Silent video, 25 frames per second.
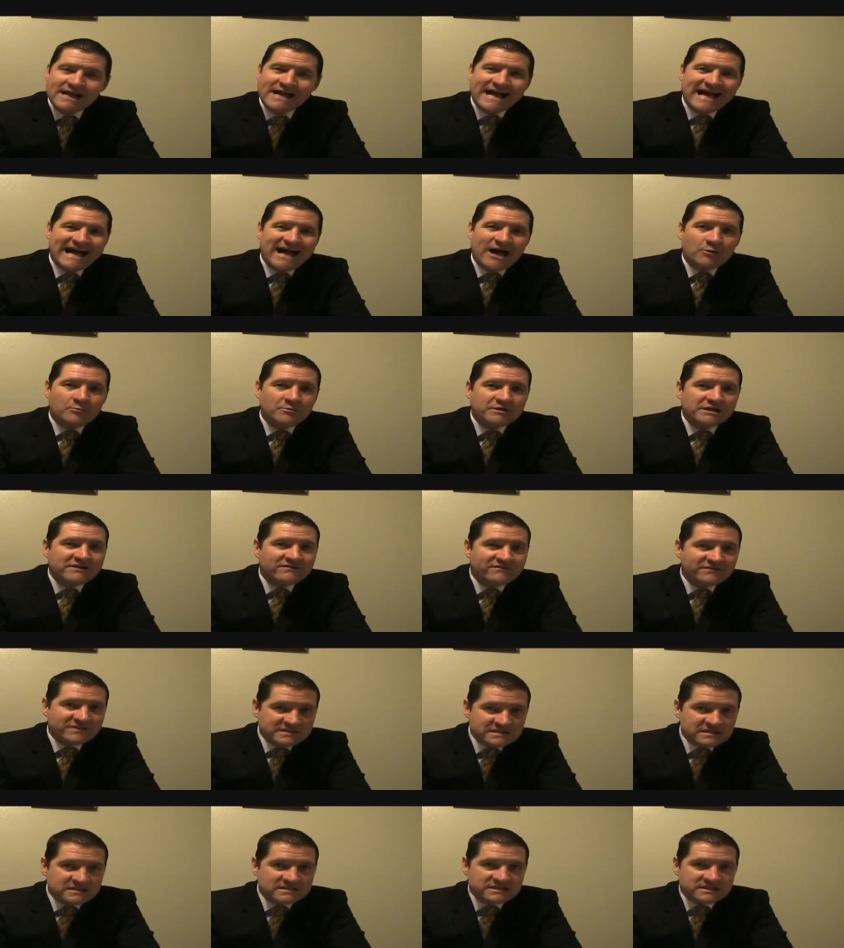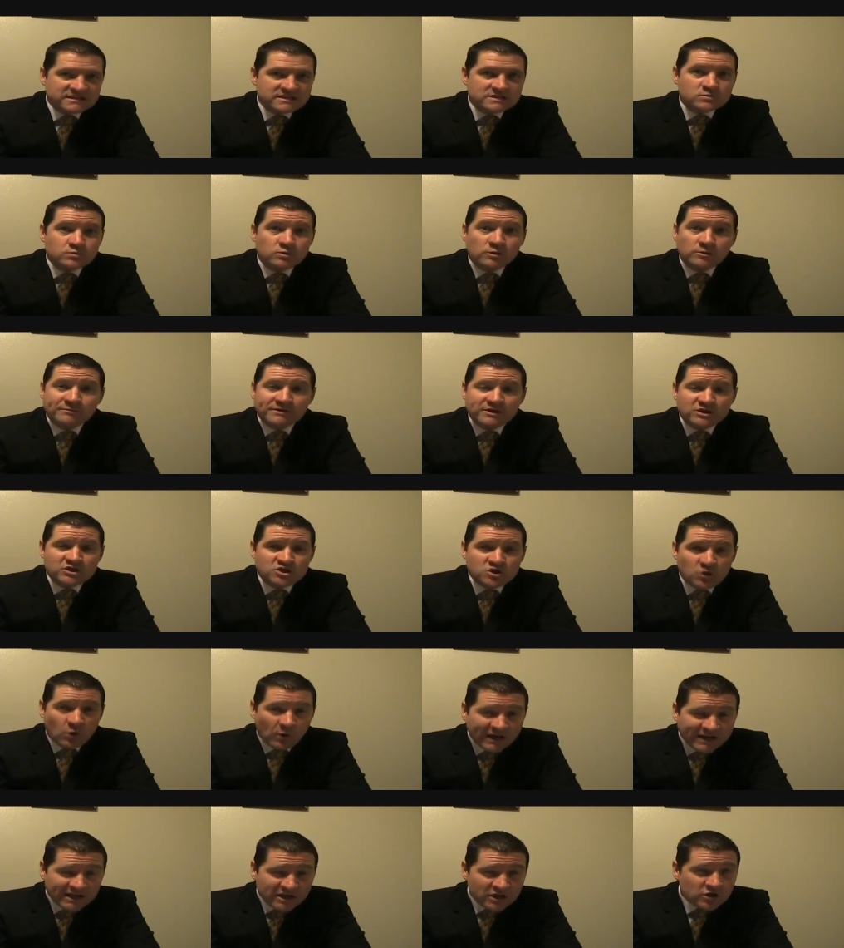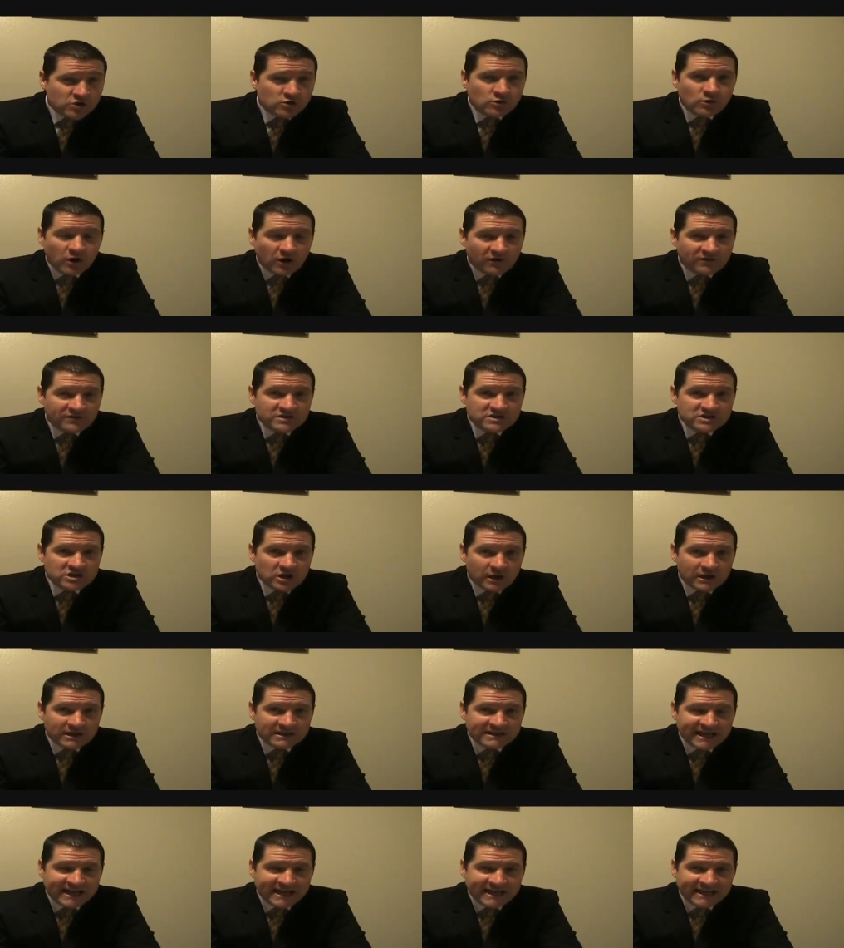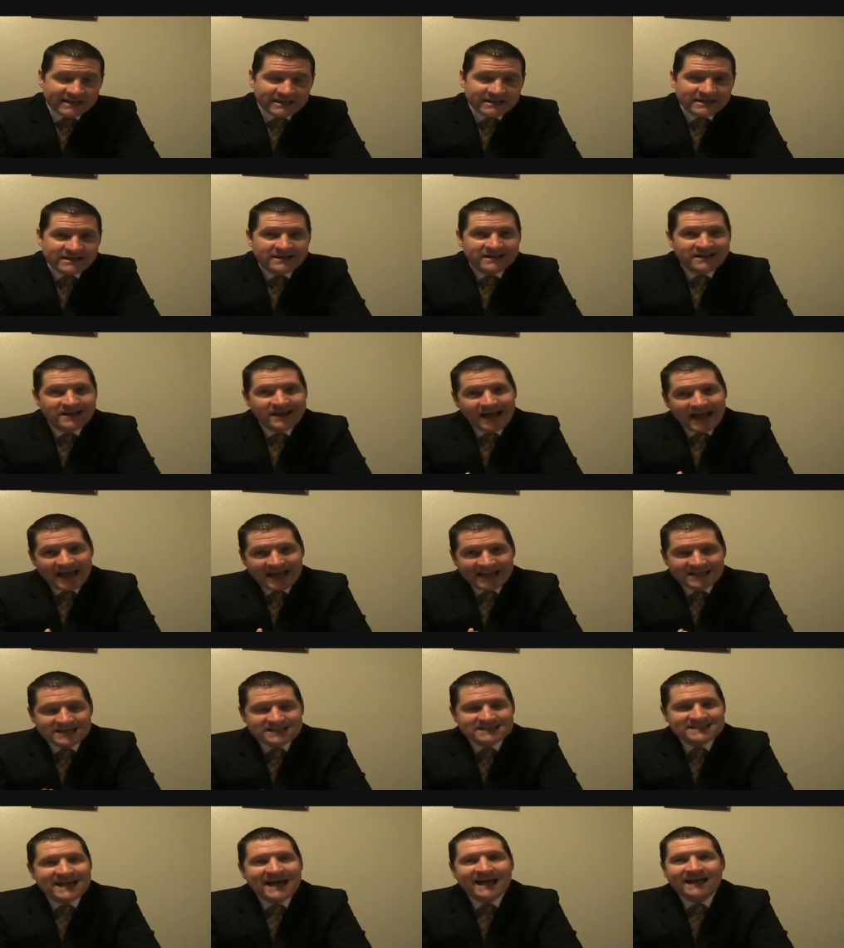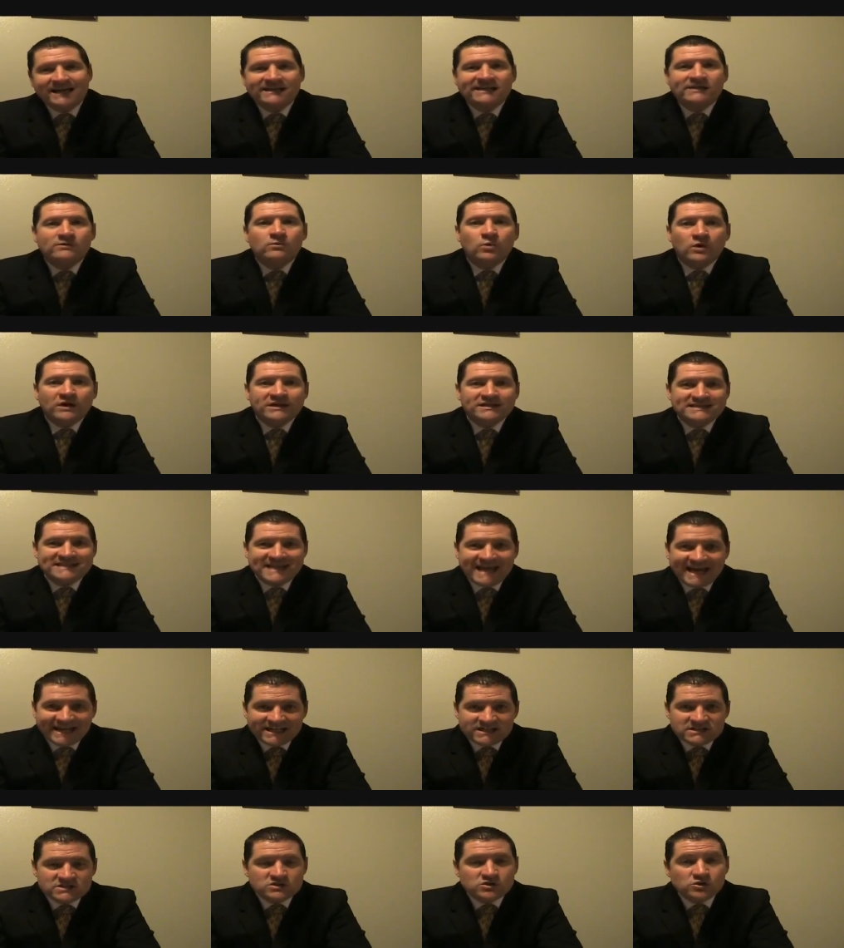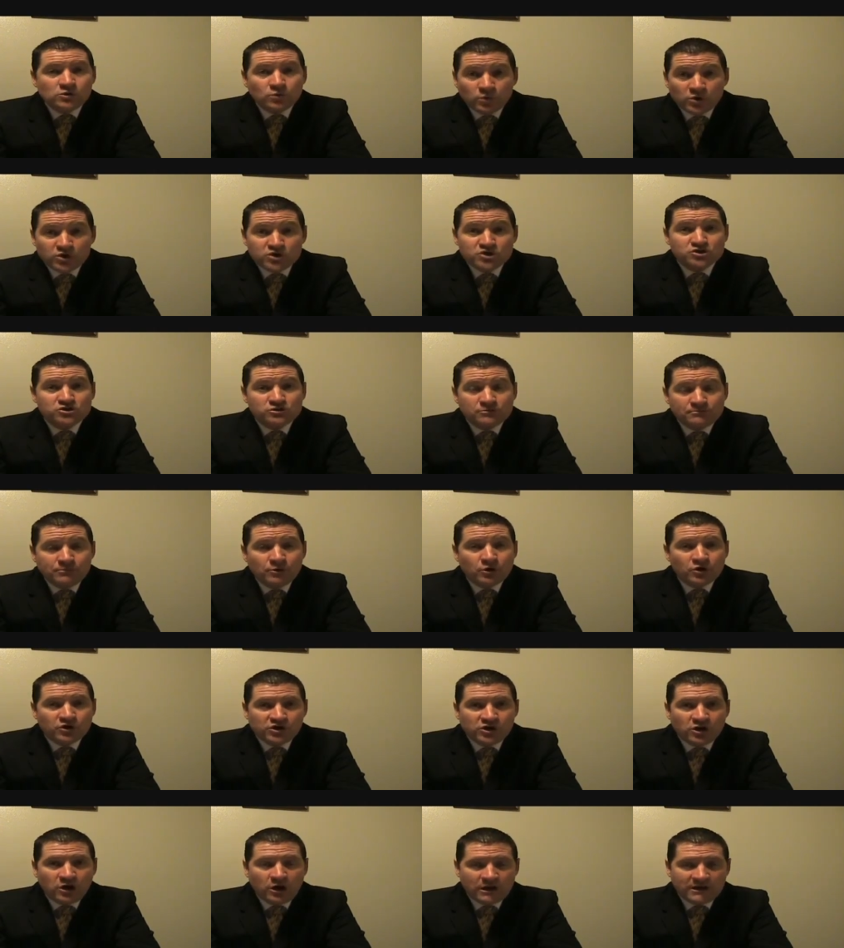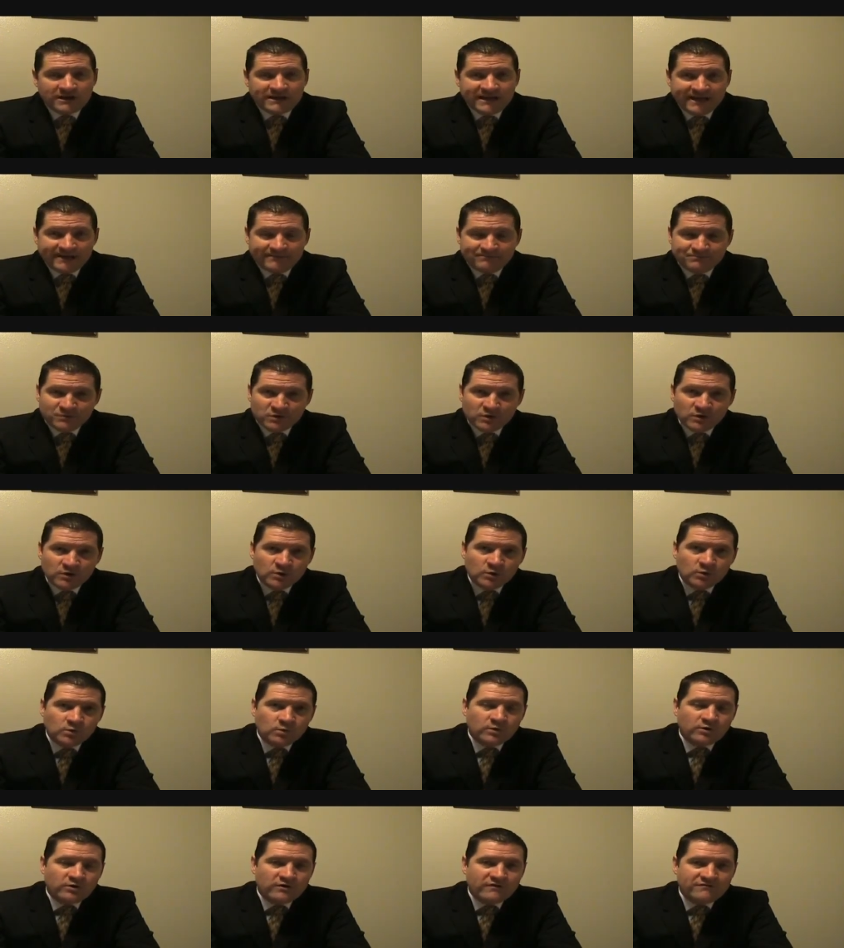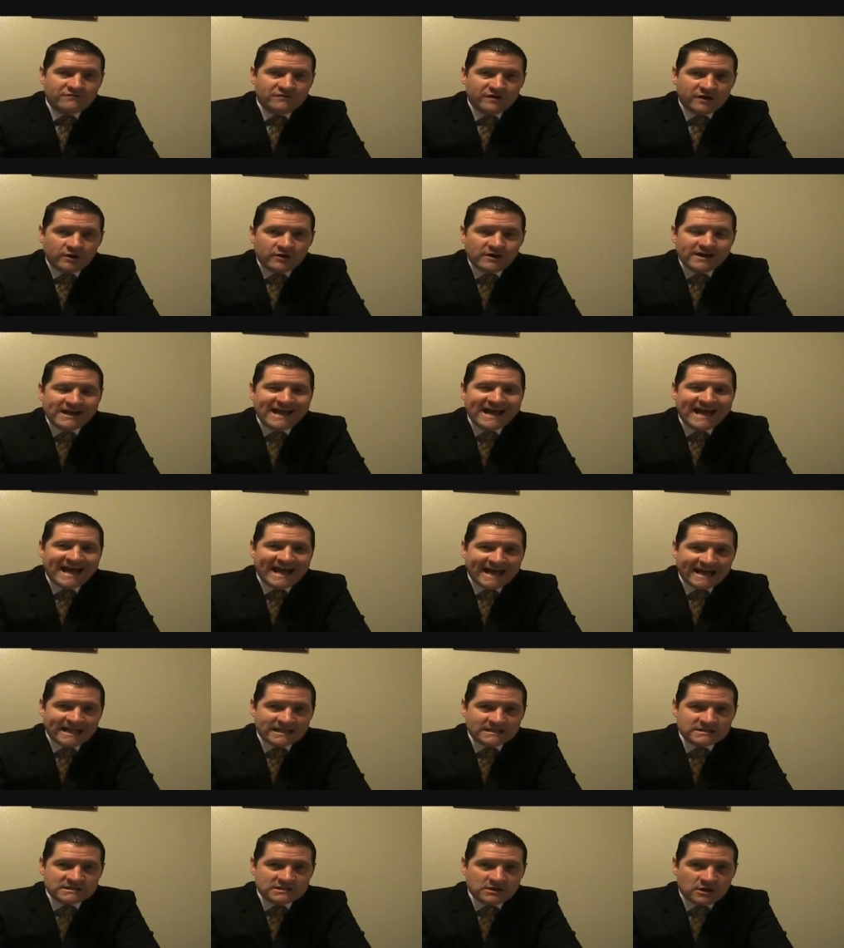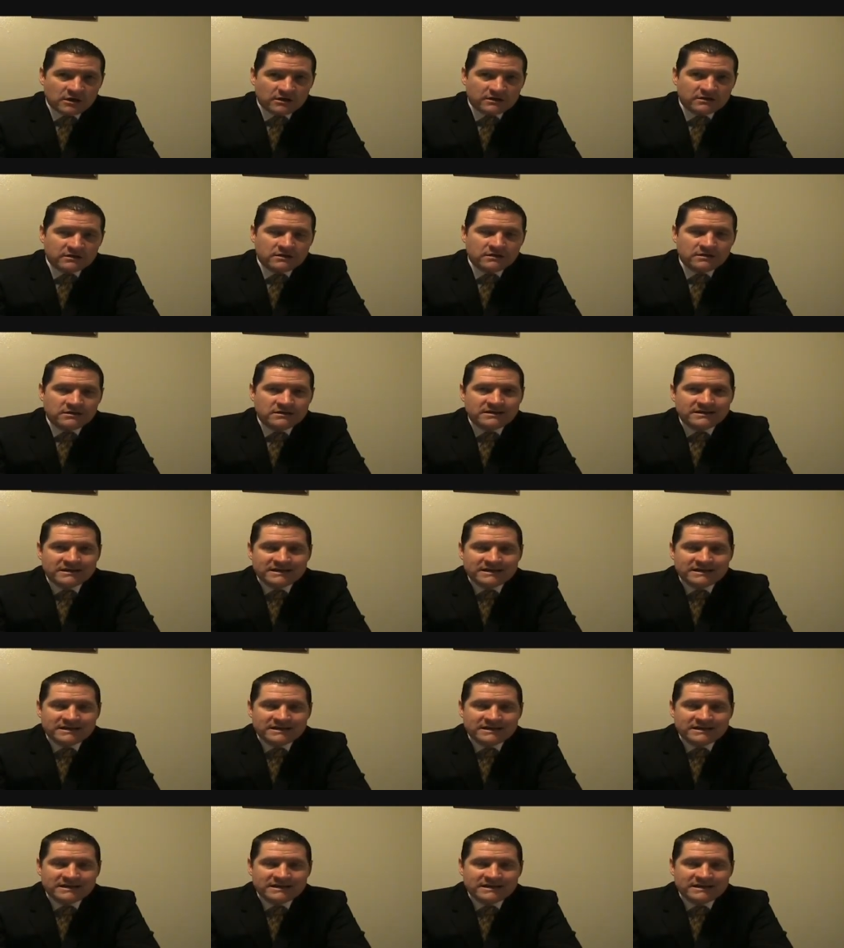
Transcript: how many visitors will be joining you on this holiday, and exactly what dates you wish to book your holiday. We're a very hands-on